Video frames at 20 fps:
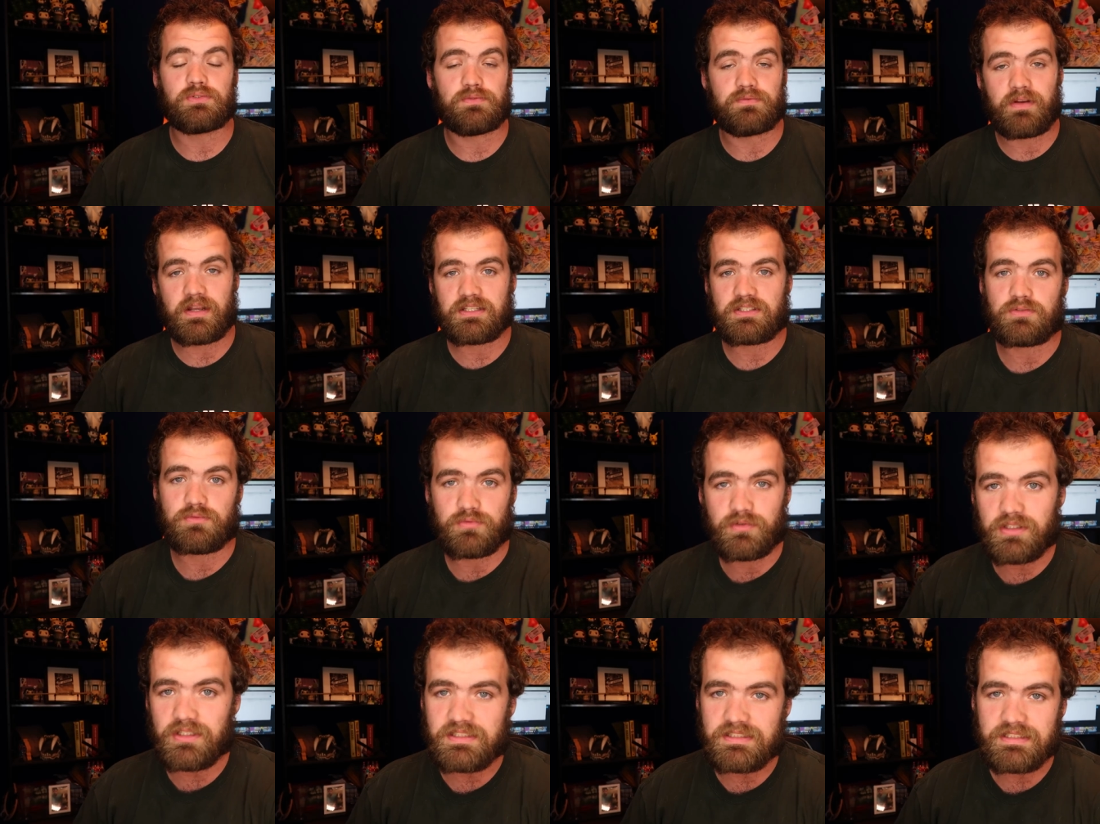to invest in
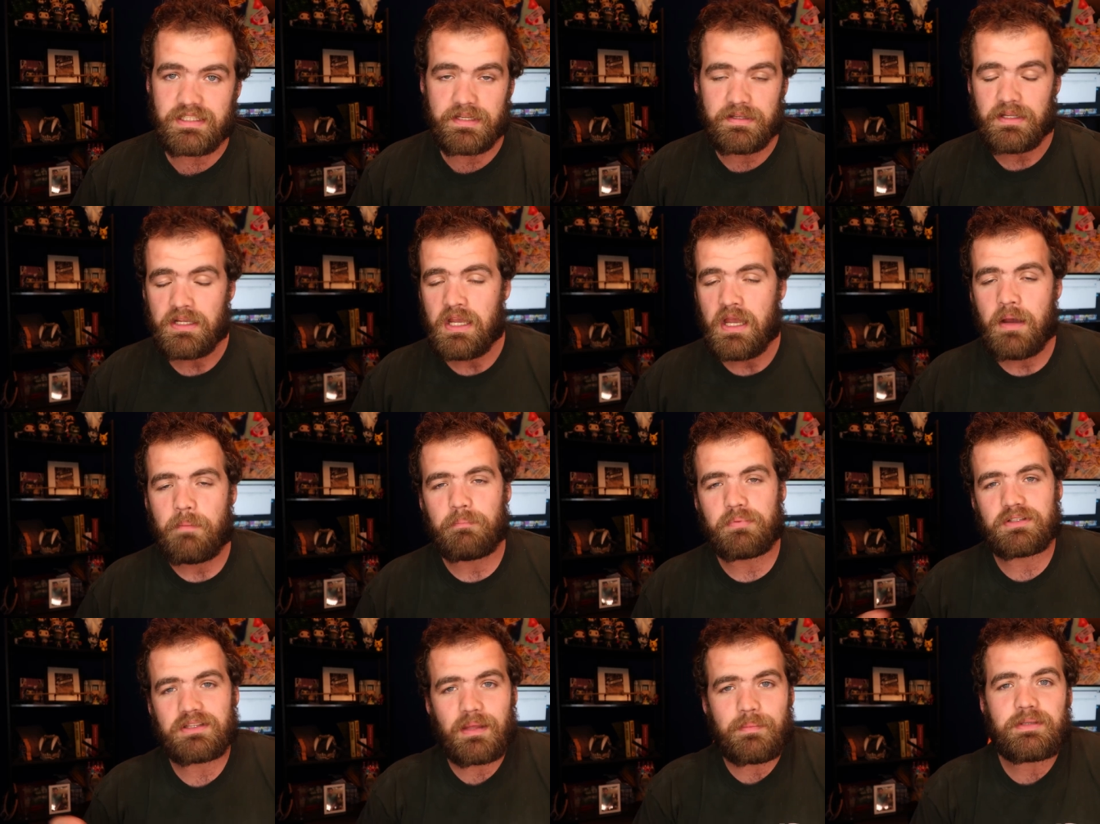real estate.
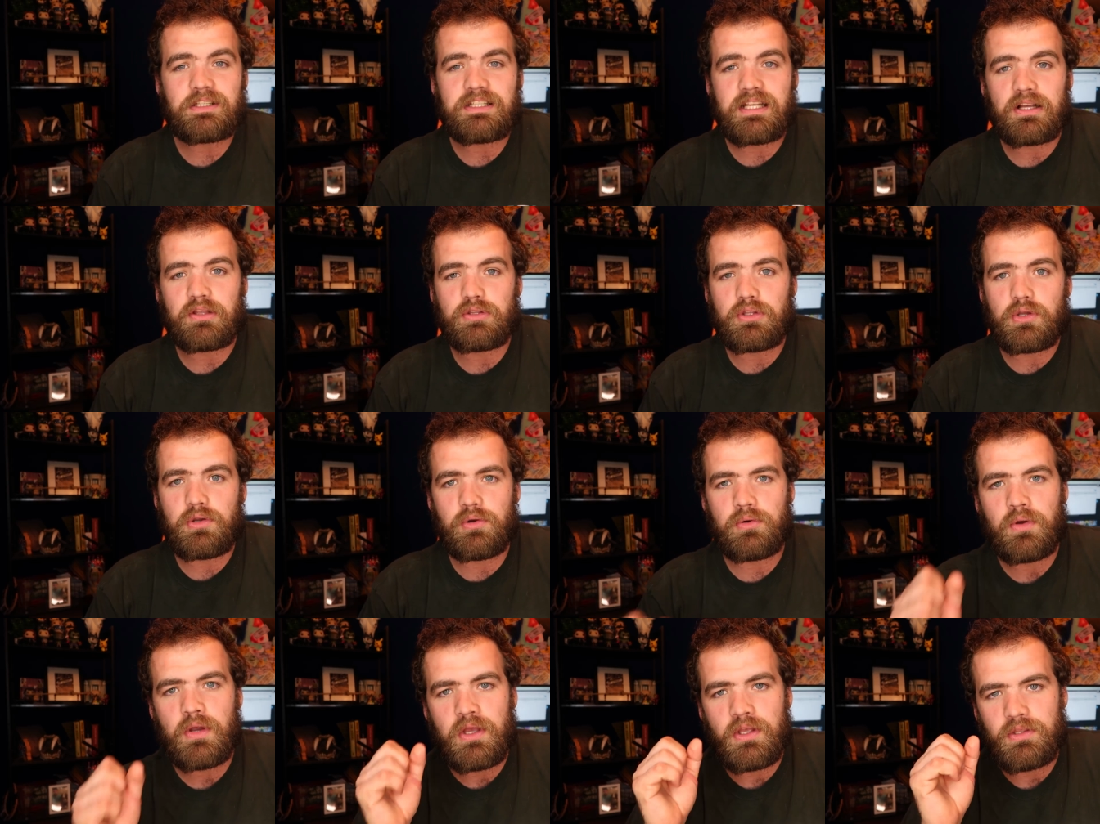But let me tell
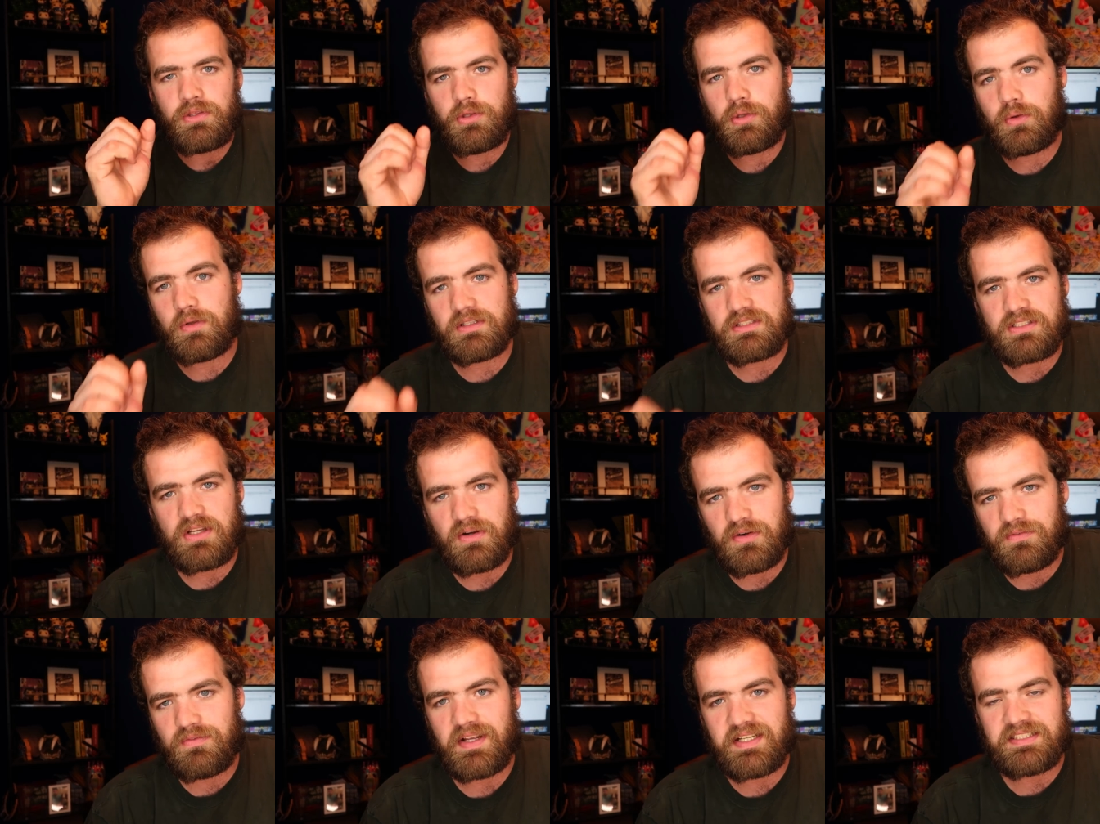you, you can
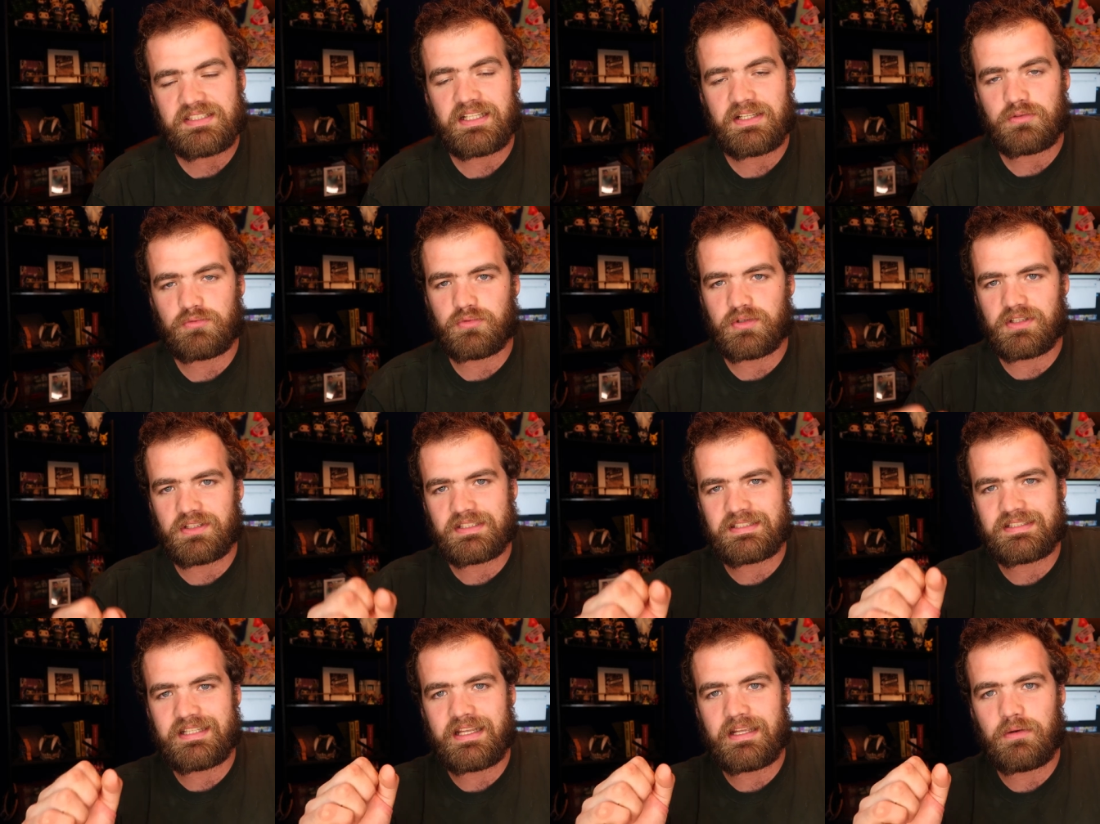start investing in real
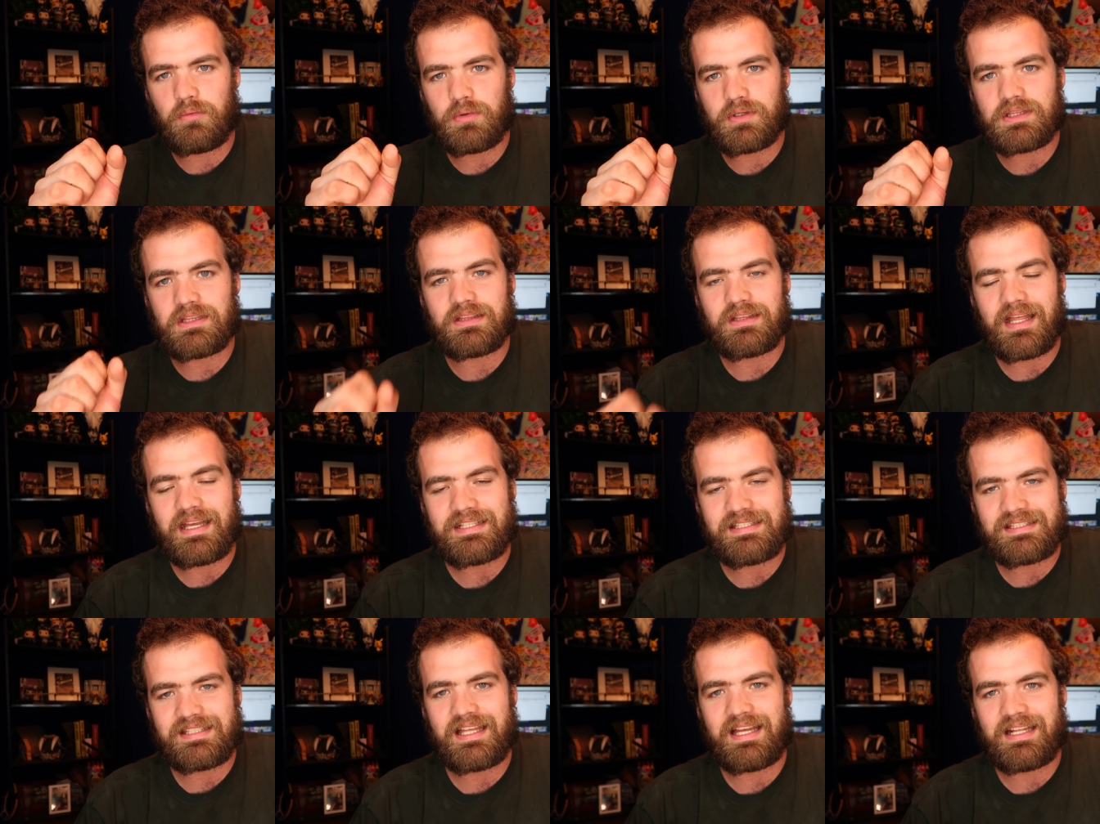estate with
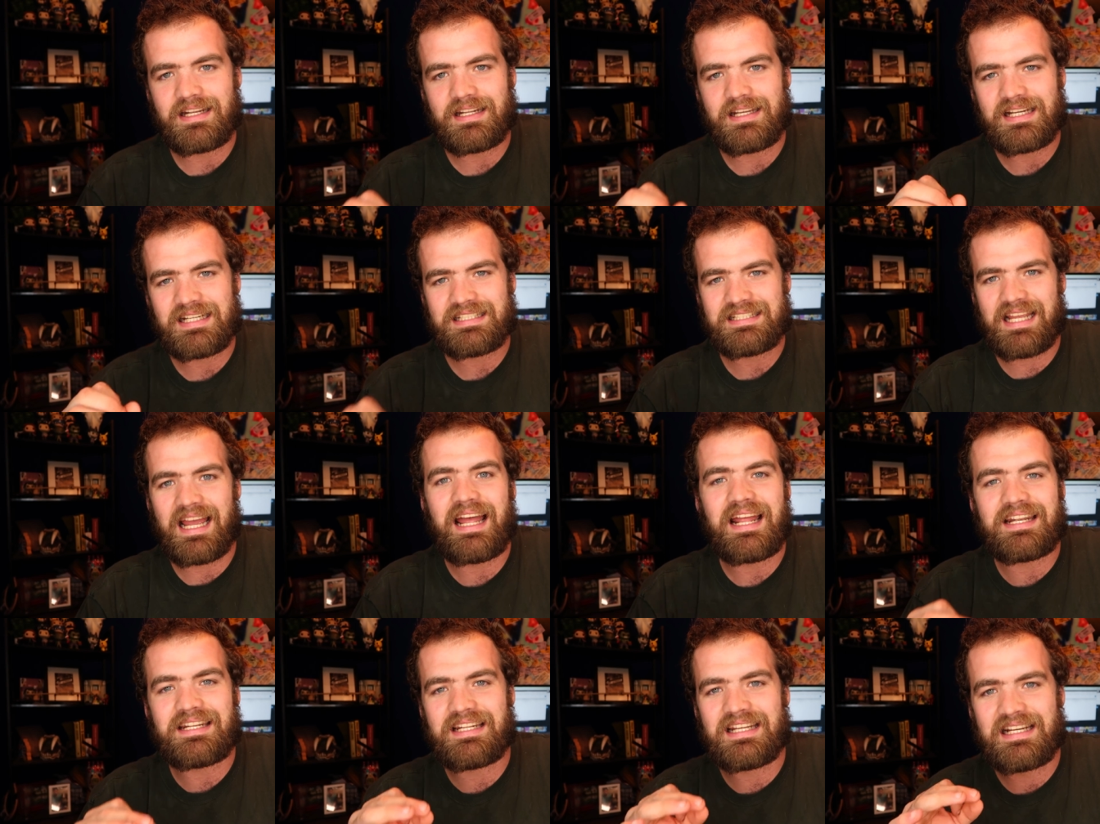less than
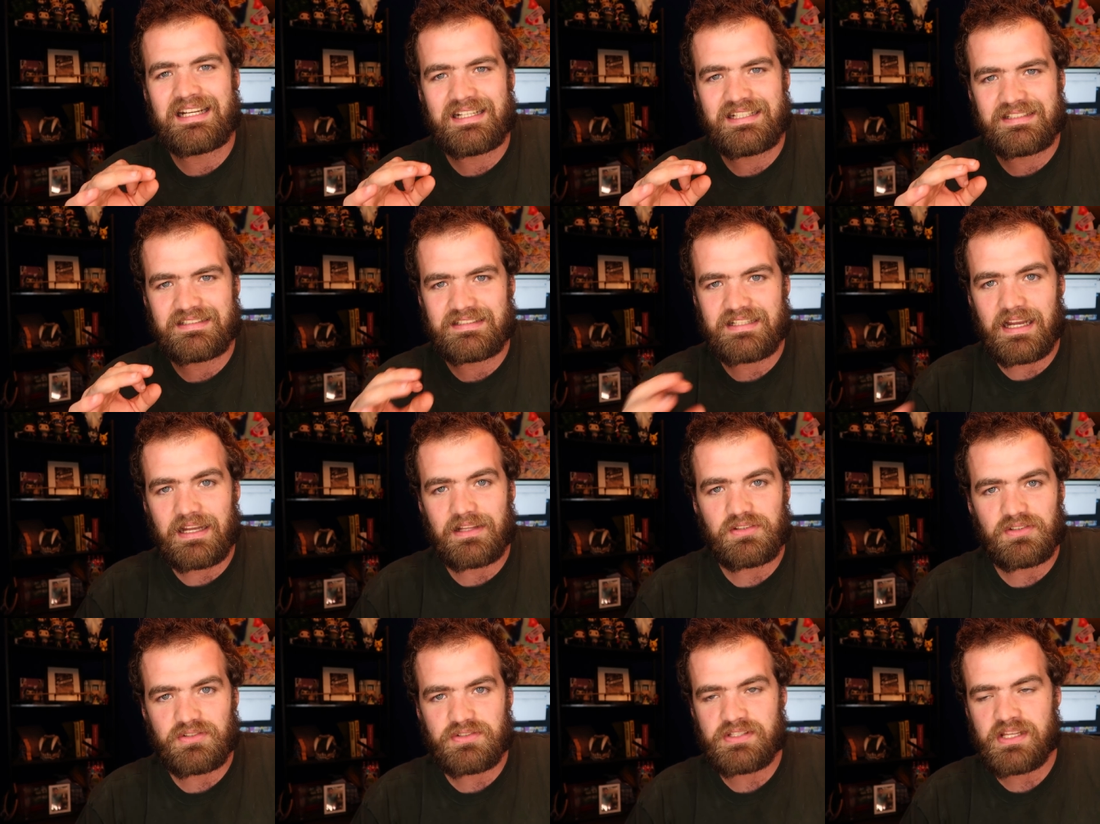10
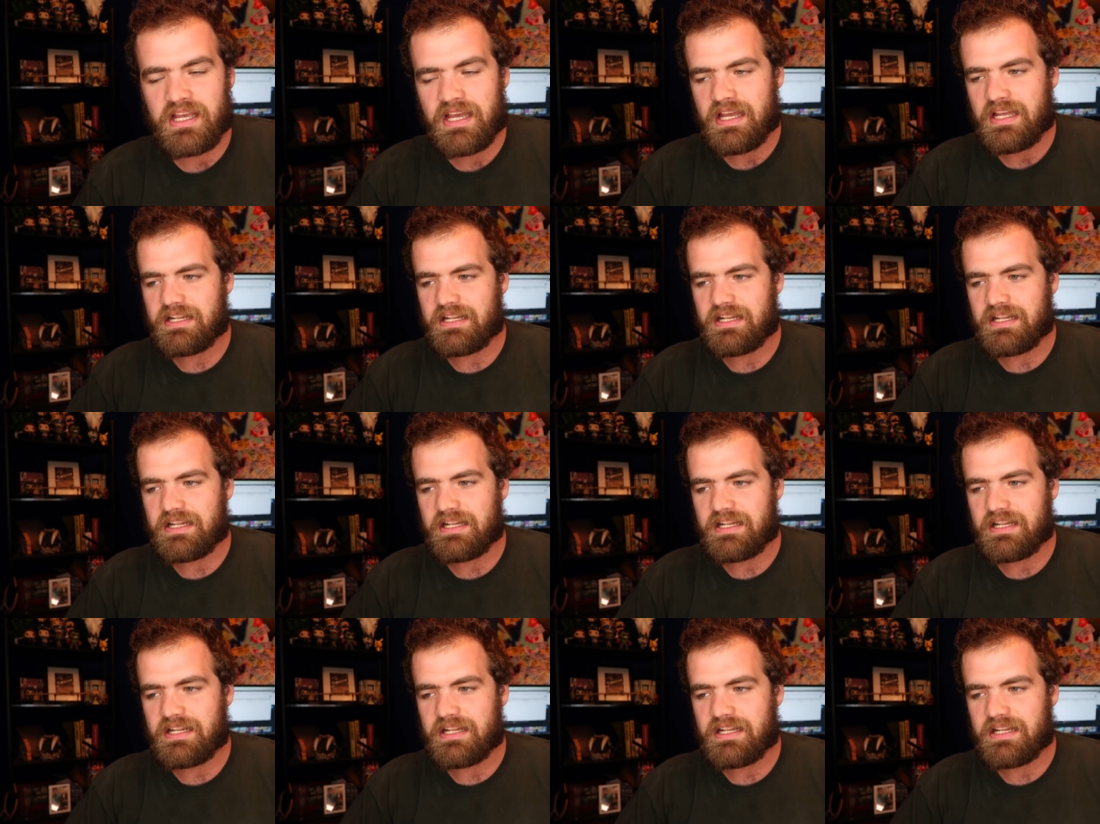dollars.